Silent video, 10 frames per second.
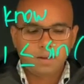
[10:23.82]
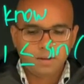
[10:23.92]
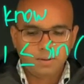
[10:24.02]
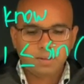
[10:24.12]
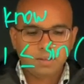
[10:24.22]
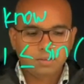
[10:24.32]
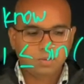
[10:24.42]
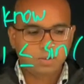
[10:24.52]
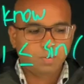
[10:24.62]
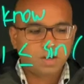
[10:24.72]
Okay, so
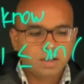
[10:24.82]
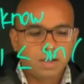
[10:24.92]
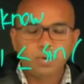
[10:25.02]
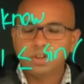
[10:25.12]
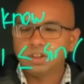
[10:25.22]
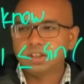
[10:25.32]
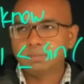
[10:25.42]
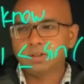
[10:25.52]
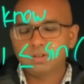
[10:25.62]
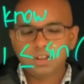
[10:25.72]
in one line we actually
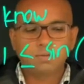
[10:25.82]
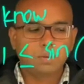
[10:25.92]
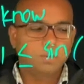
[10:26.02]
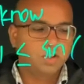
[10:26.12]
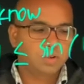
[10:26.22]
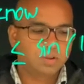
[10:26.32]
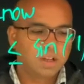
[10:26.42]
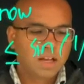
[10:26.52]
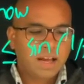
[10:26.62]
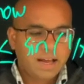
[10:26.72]
capture three information,
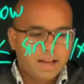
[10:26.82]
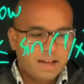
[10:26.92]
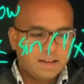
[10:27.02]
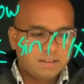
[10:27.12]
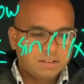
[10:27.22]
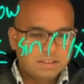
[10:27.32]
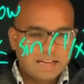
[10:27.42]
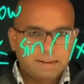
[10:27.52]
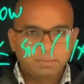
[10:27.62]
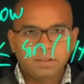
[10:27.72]
and
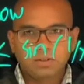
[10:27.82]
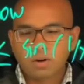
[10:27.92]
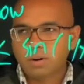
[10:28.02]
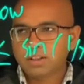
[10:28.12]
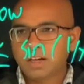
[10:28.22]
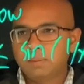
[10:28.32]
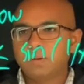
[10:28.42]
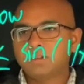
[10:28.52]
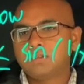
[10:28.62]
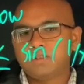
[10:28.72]
that means all the
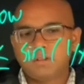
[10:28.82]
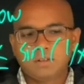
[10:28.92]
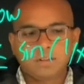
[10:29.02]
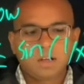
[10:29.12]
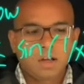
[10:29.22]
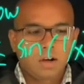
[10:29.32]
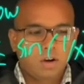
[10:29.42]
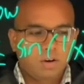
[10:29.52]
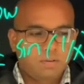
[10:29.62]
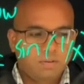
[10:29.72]
hypotheses
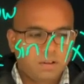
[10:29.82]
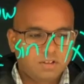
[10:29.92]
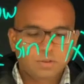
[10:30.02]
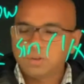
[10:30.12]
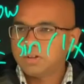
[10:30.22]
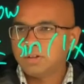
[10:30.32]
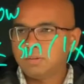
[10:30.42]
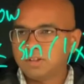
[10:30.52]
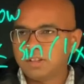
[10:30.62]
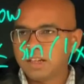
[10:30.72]
of squeeze theorem
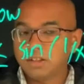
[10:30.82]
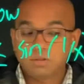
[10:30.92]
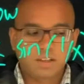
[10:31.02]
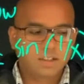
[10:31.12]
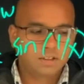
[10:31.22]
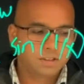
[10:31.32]
are satisfied.